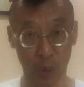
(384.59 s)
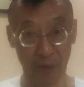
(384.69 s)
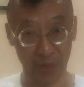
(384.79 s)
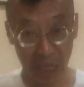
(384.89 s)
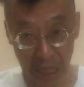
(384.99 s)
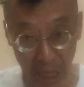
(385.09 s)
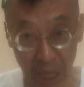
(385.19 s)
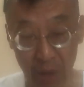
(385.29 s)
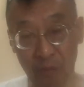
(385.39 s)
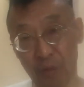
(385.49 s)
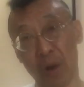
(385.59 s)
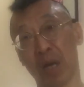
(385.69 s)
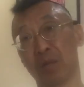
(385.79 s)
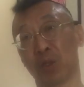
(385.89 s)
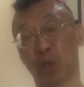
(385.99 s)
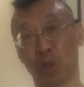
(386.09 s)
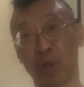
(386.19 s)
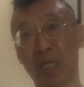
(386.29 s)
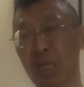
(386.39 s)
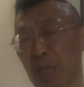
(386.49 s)
we have detailed for our
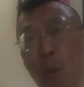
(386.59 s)
students